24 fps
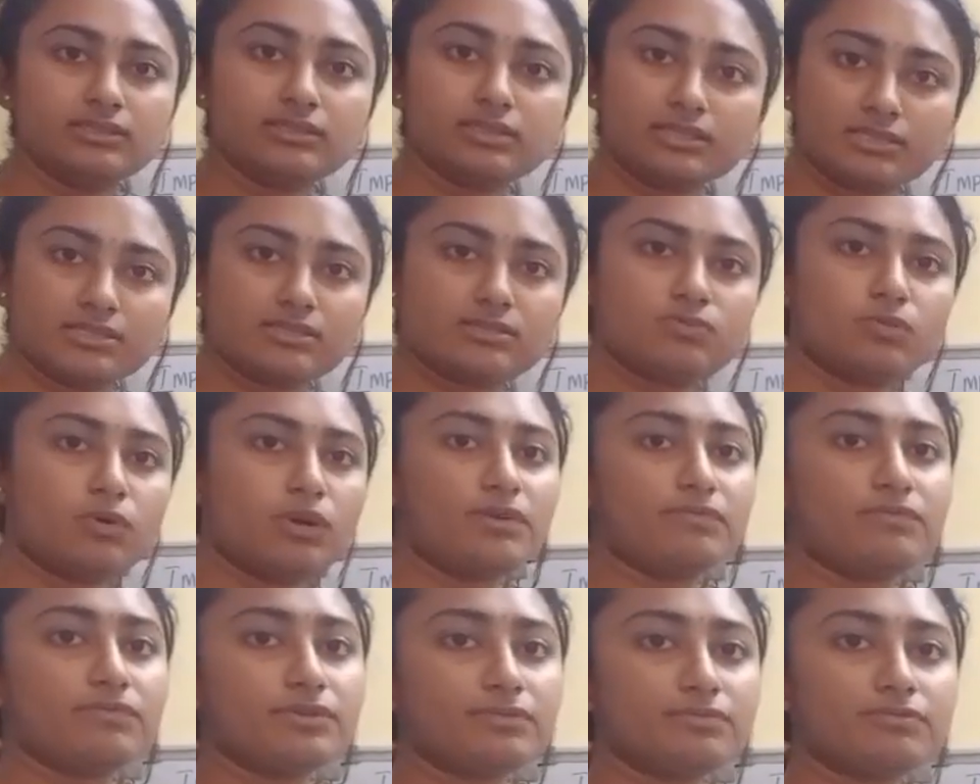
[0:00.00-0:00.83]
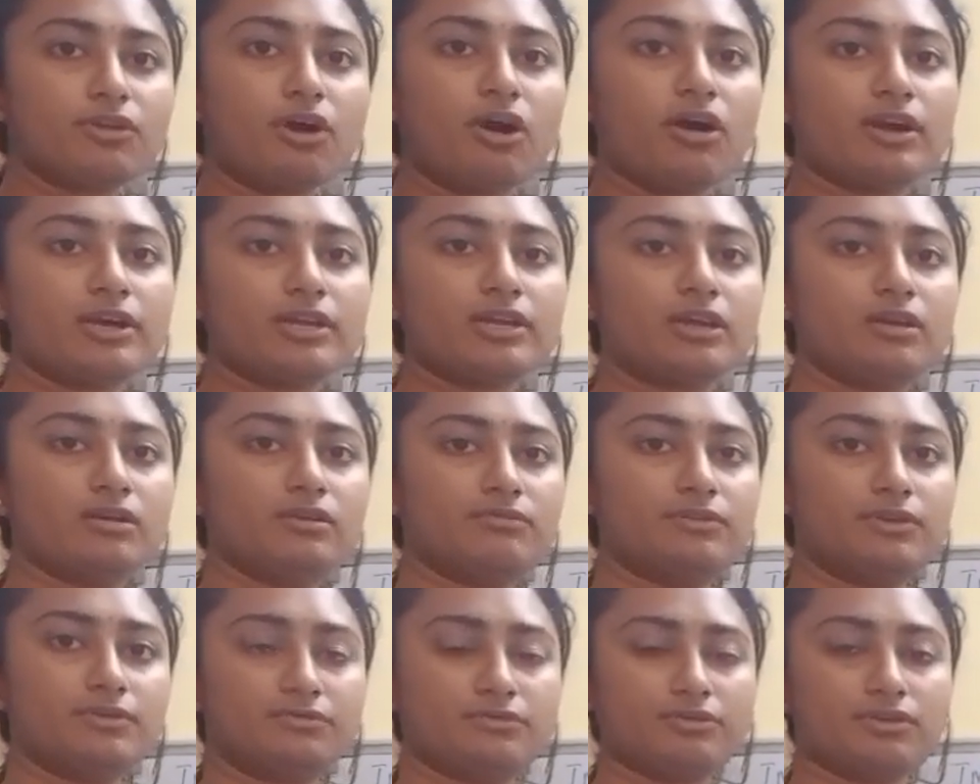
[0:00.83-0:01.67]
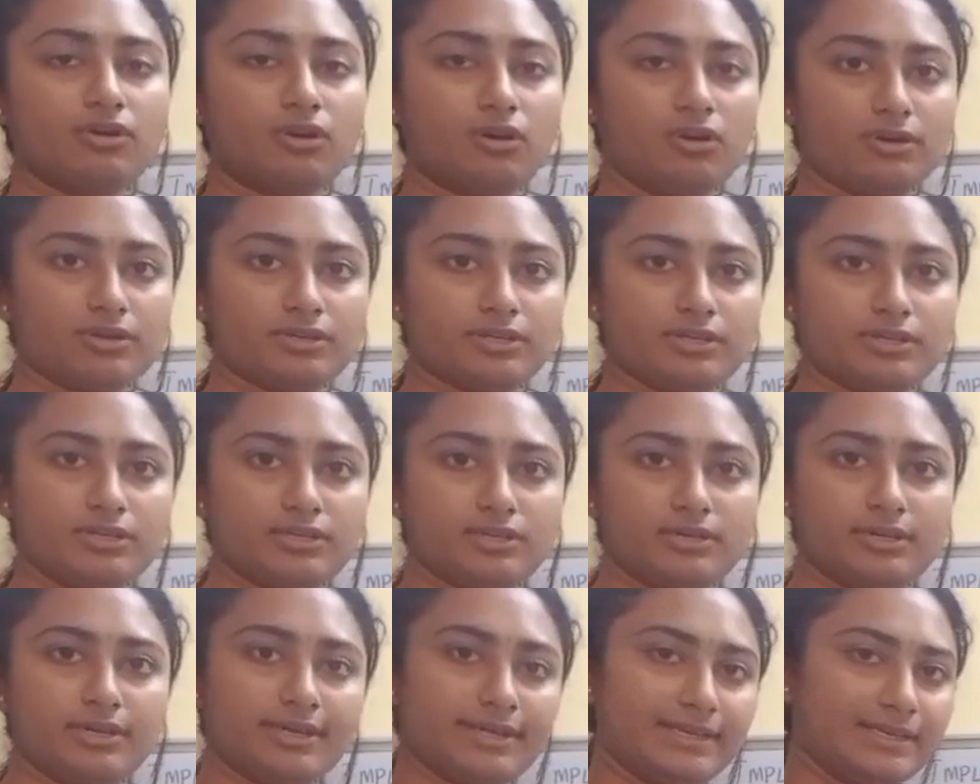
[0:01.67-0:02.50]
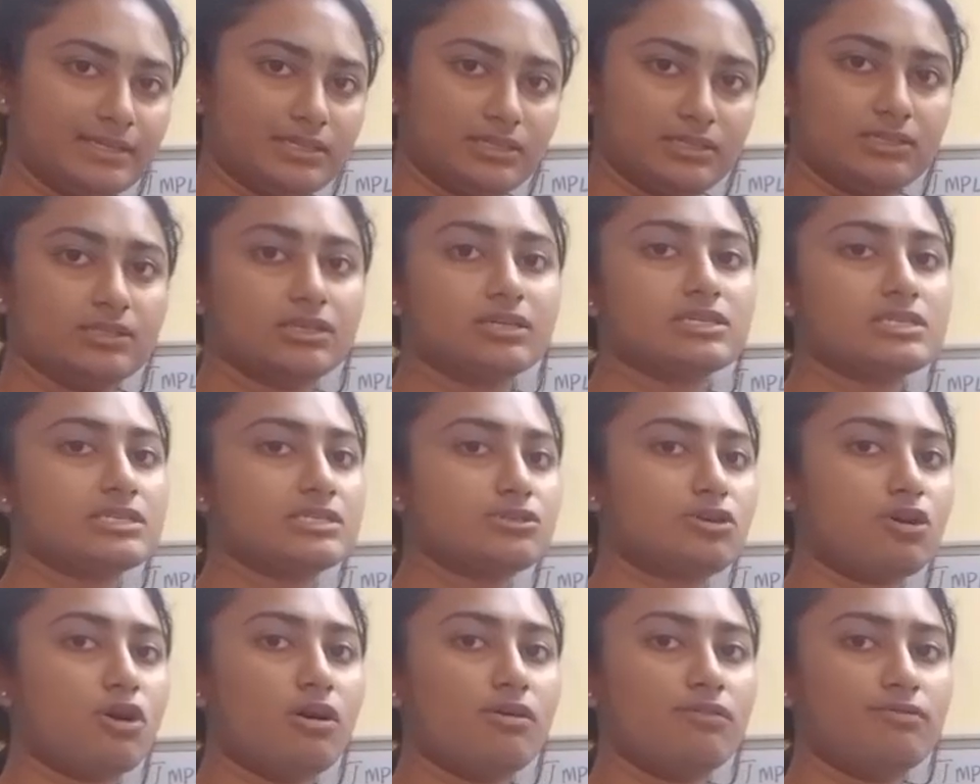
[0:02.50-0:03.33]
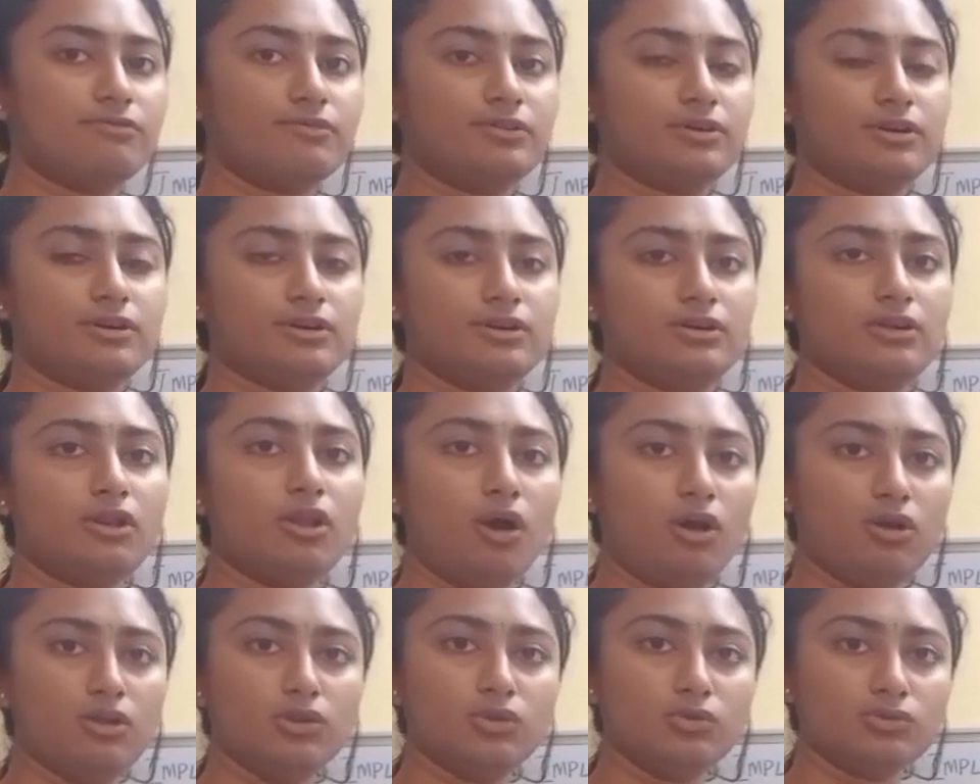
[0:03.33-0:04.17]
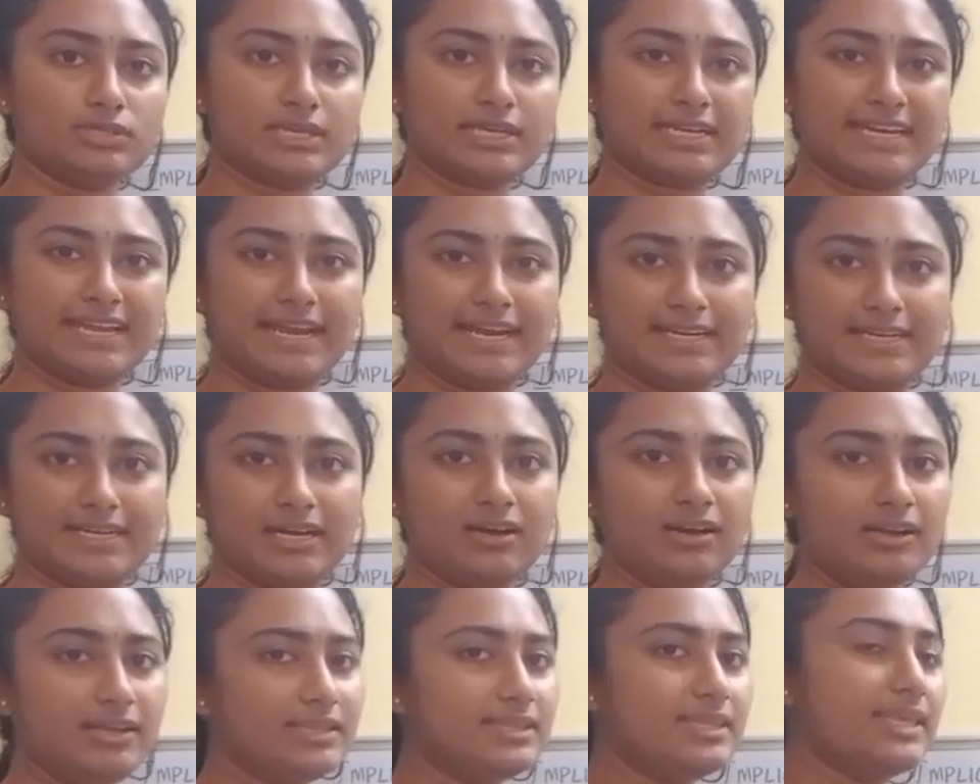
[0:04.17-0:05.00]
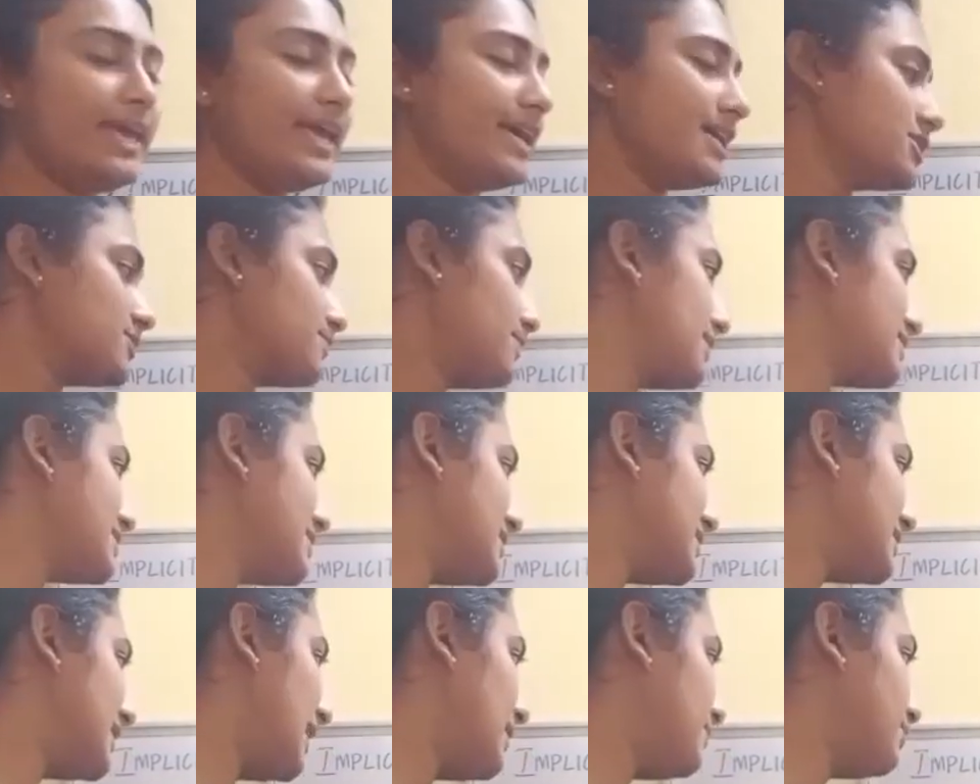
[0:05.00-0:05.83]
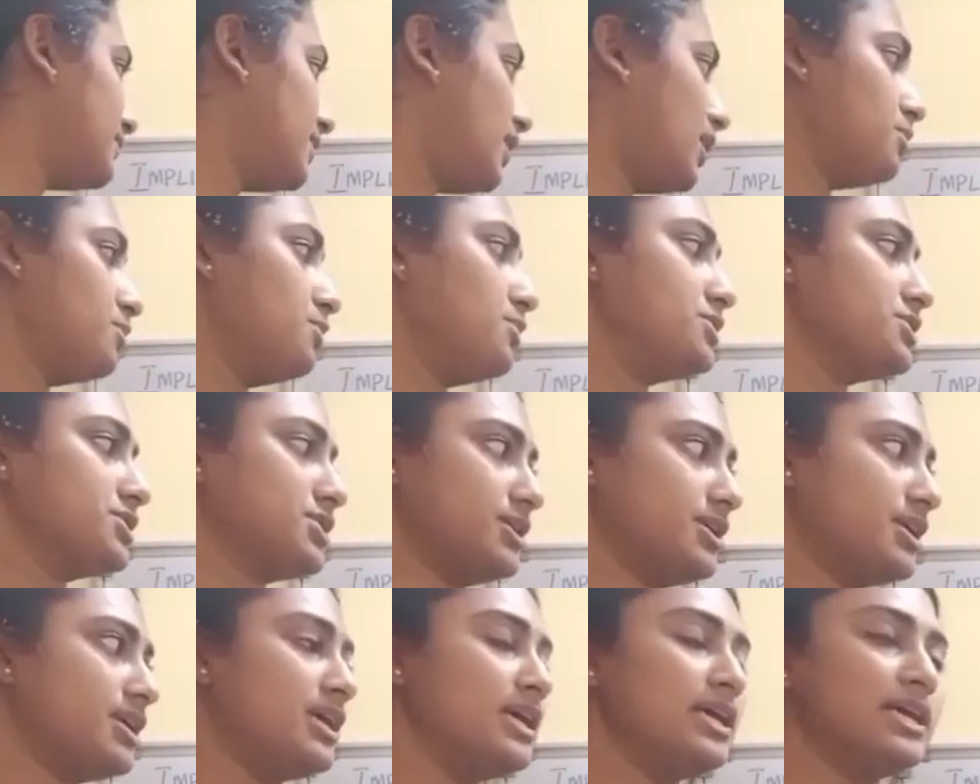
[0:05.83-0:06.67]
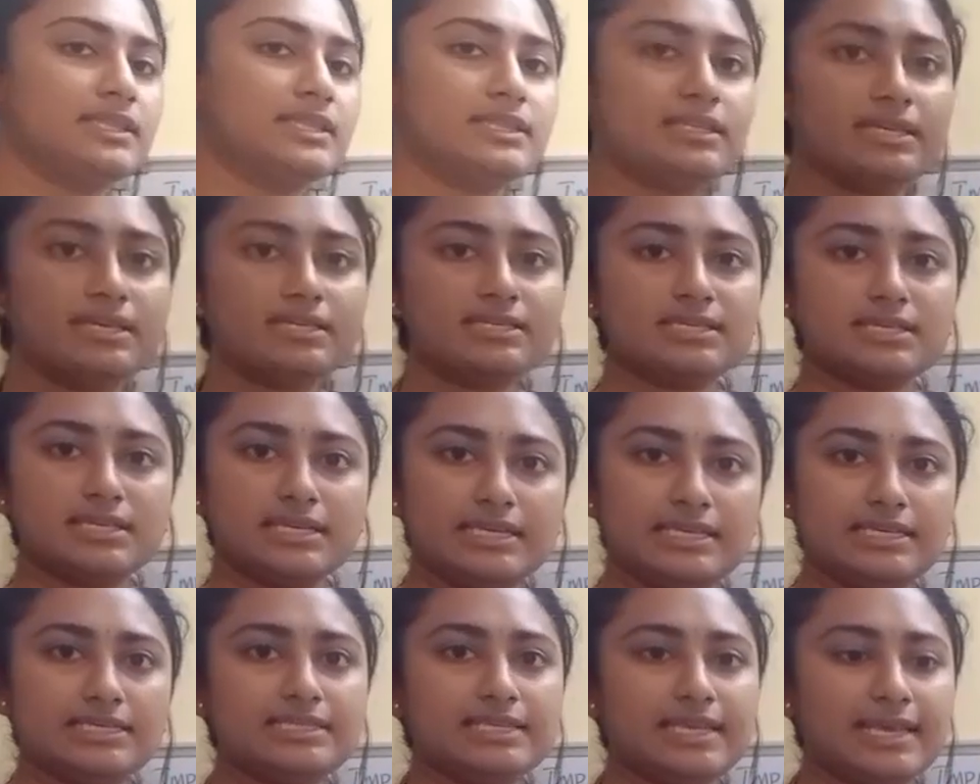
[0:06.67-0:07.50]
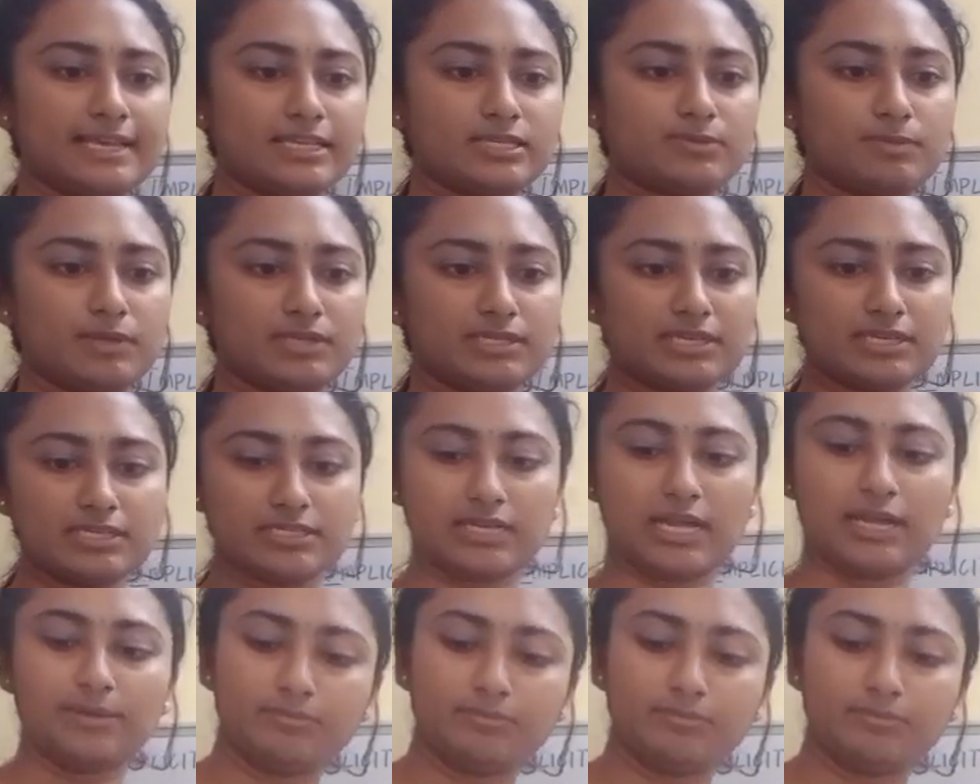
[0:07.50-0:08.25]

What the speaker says: This is what we've talked like the risk of losing data in the explicit type conversion. This is the explicit